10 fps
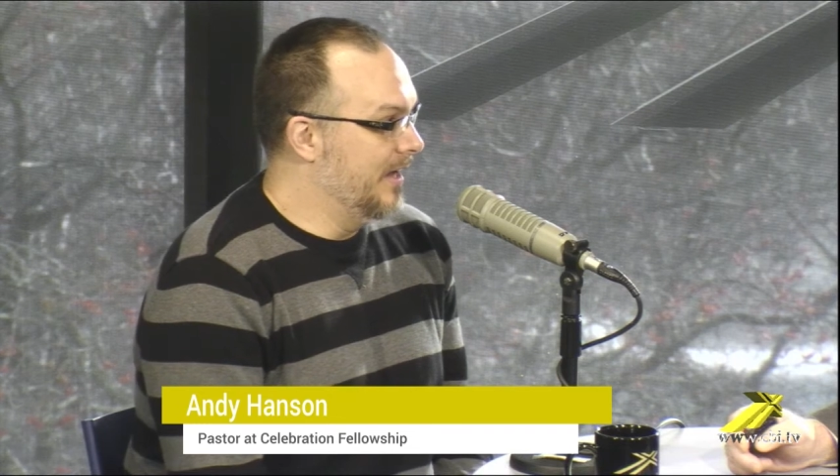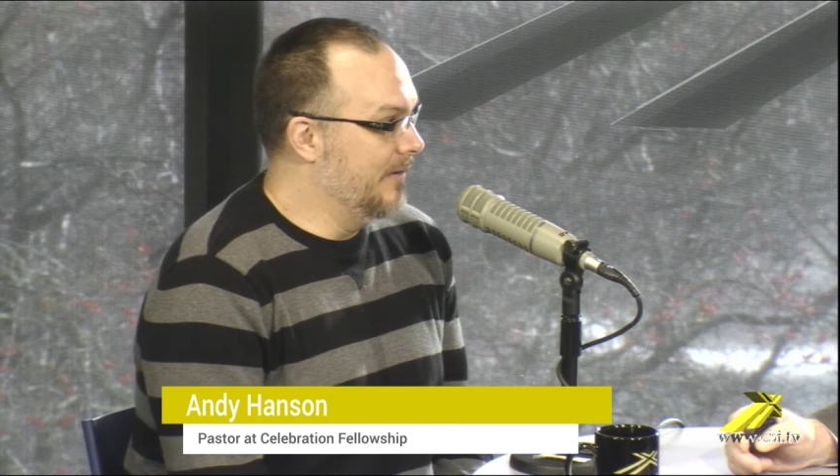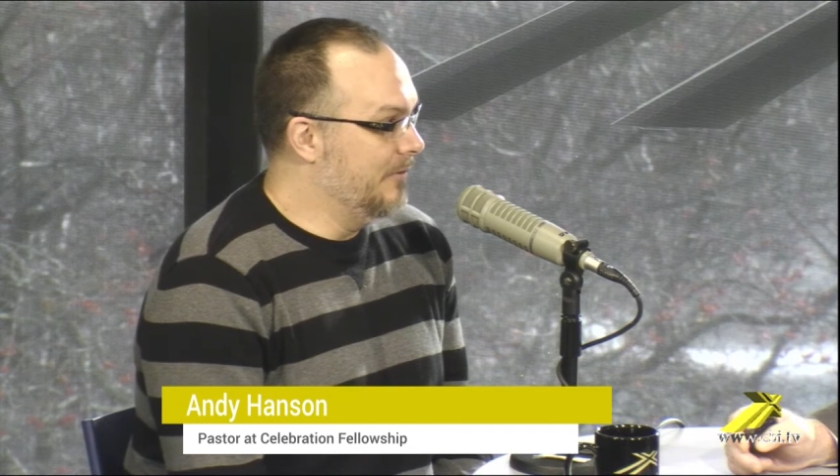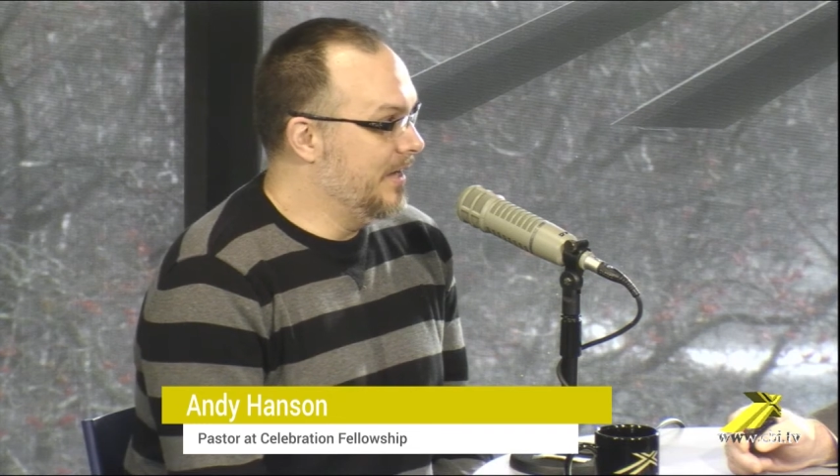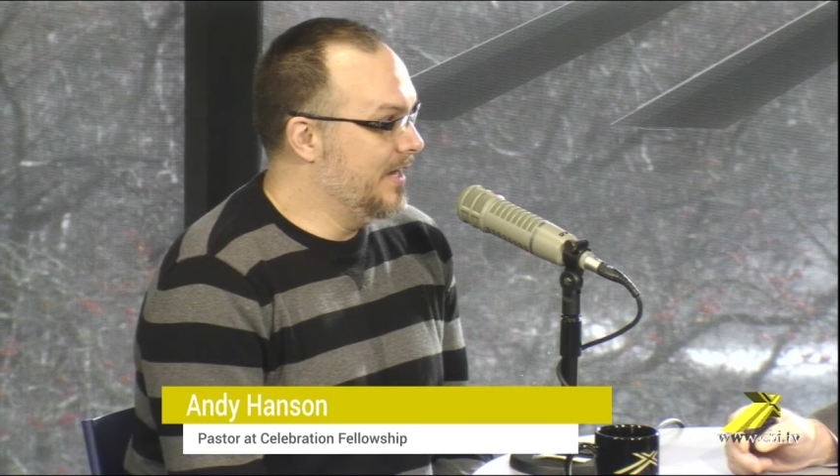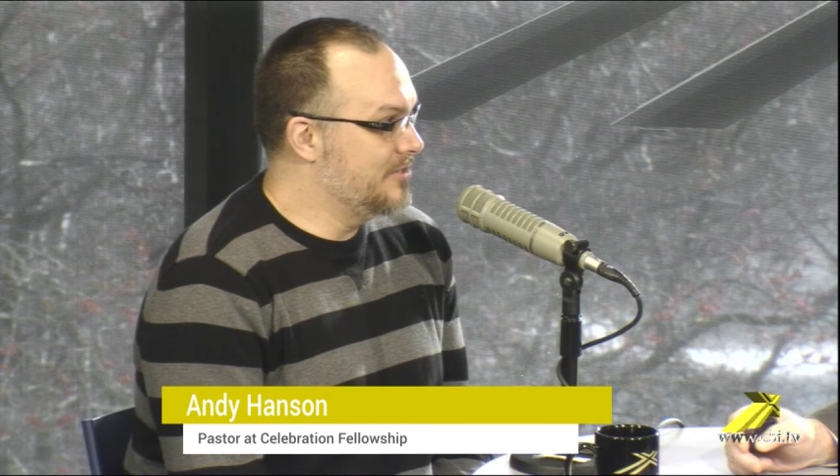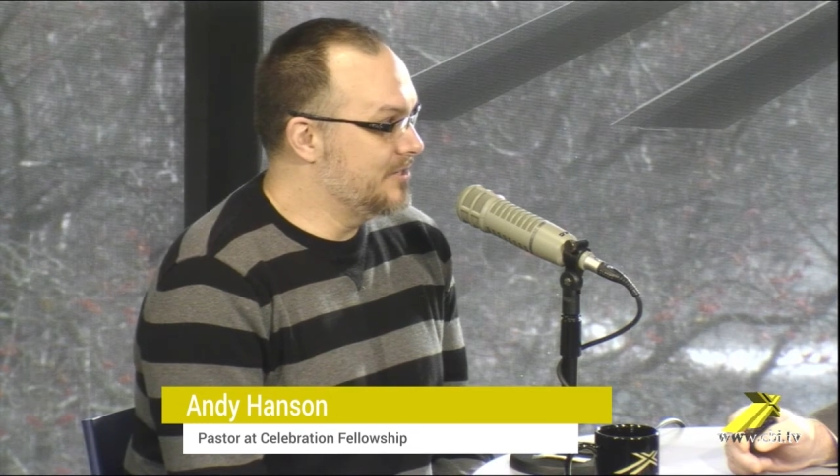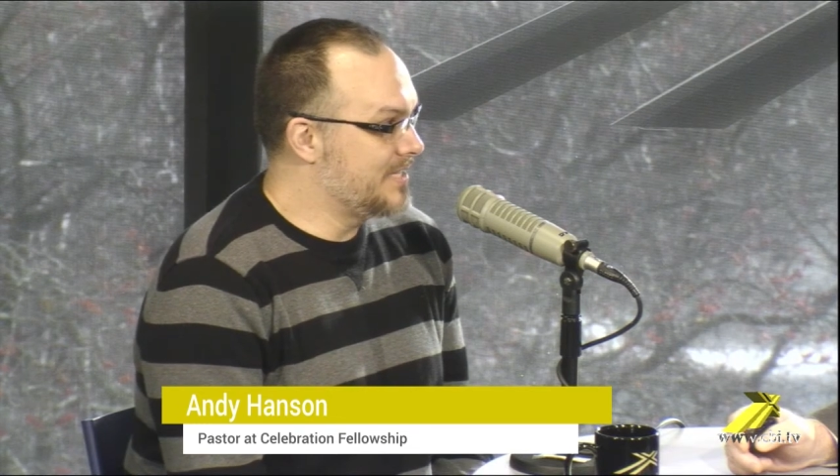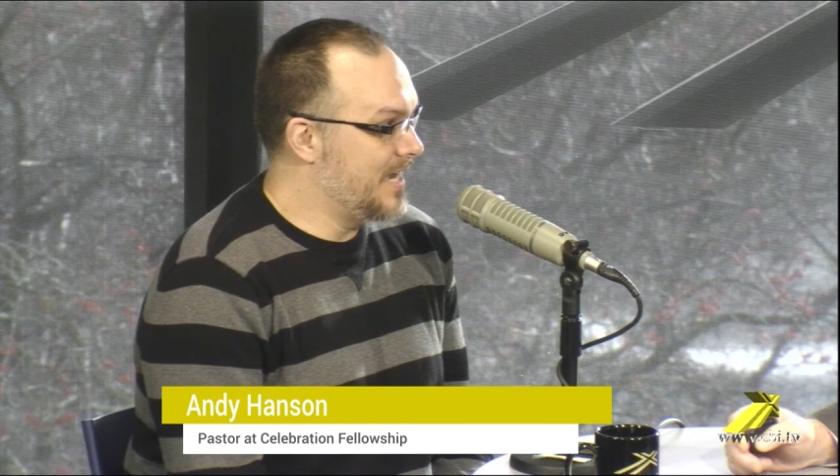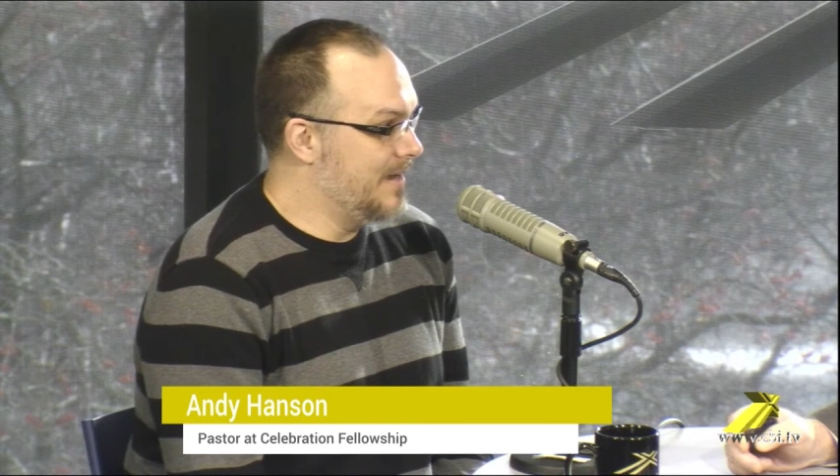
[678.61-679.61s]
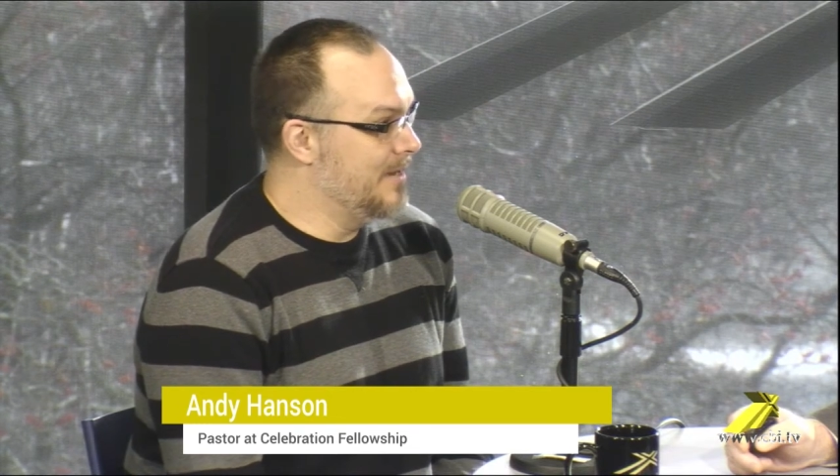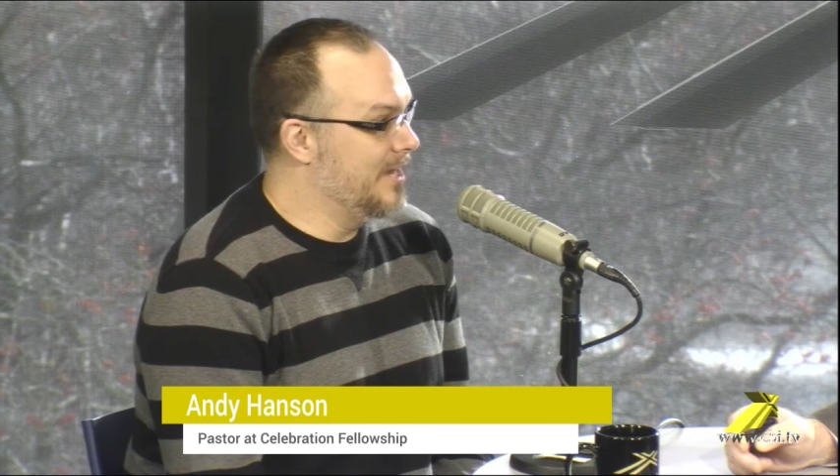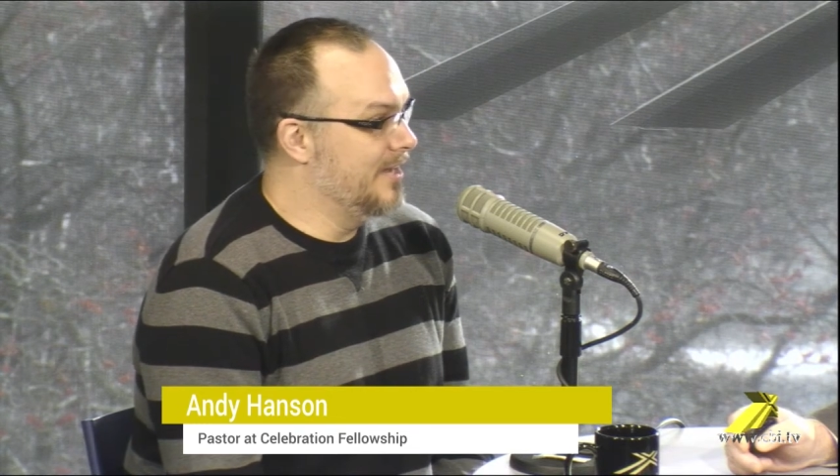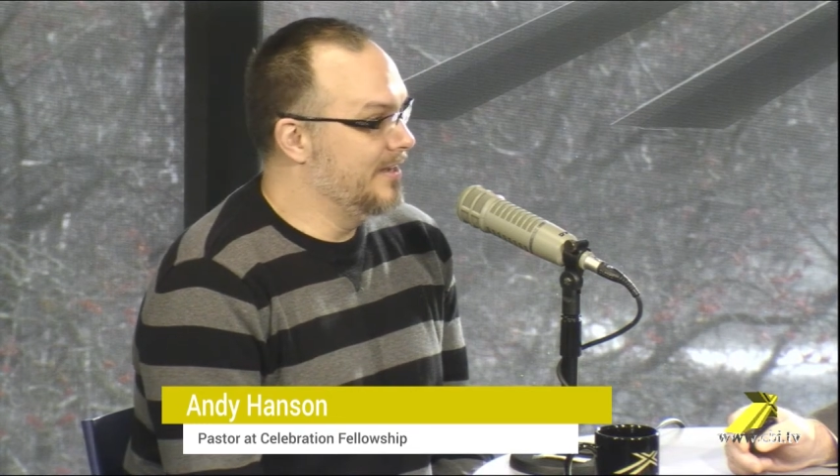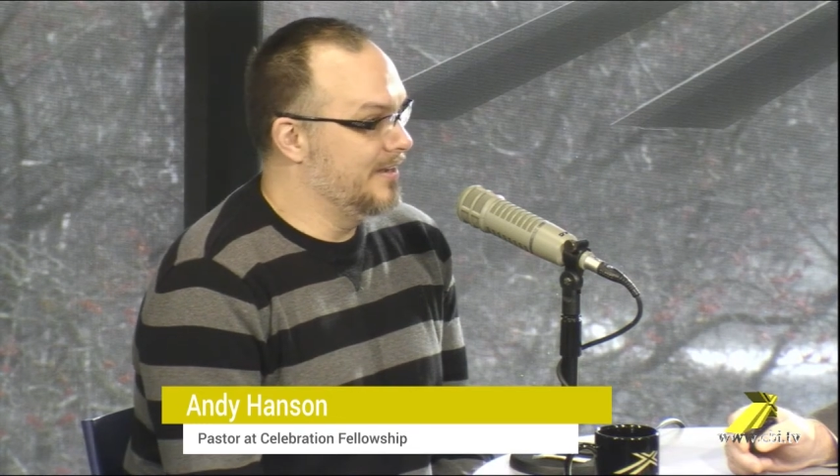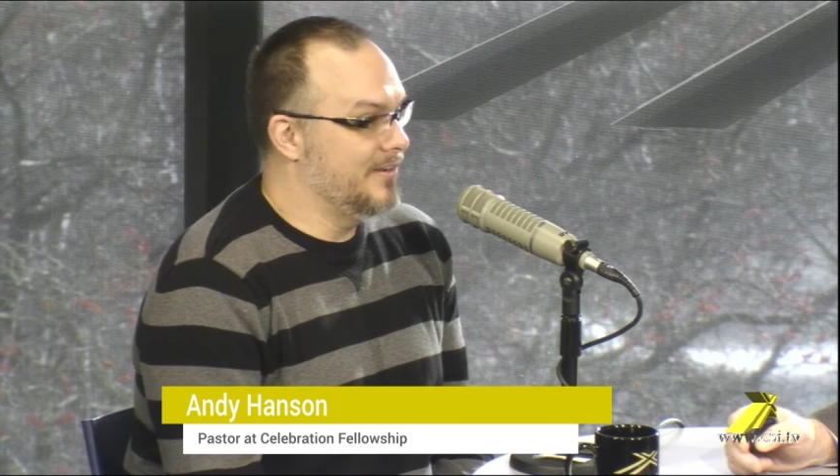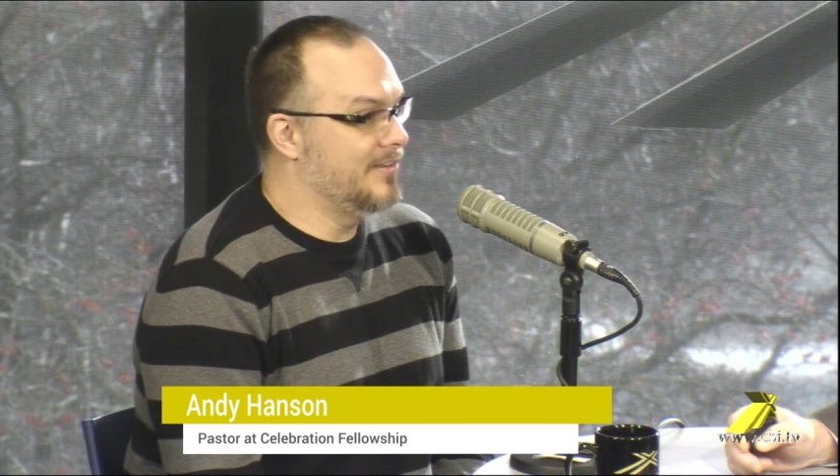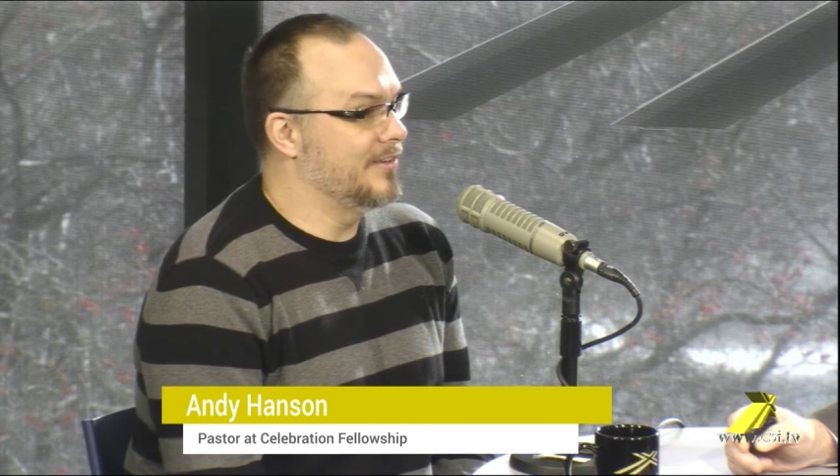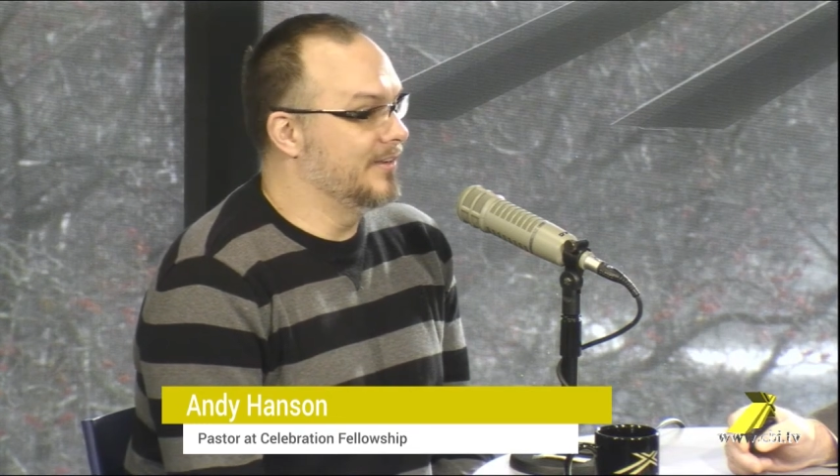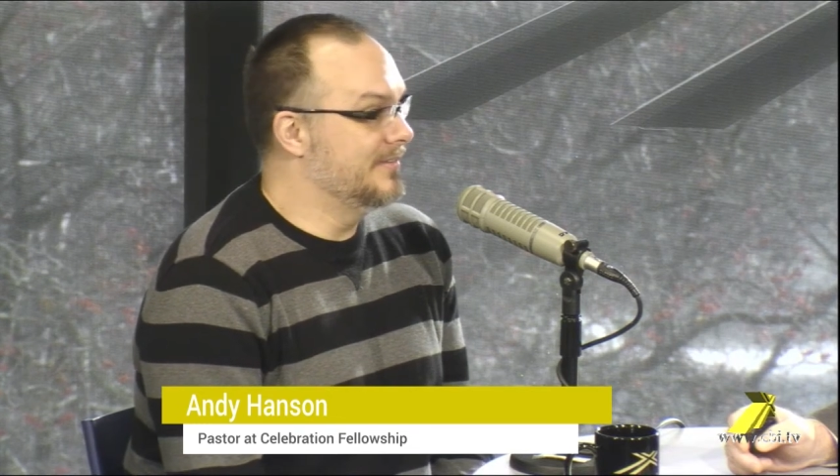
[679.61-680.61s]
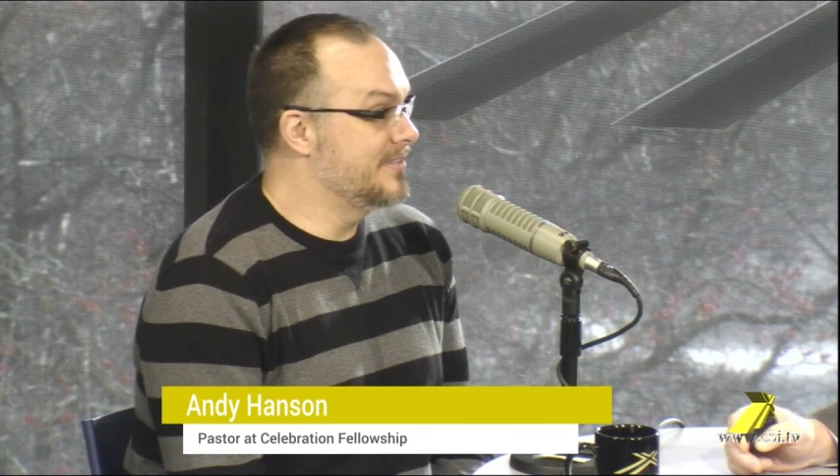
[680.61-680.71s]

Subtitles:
And we just came in to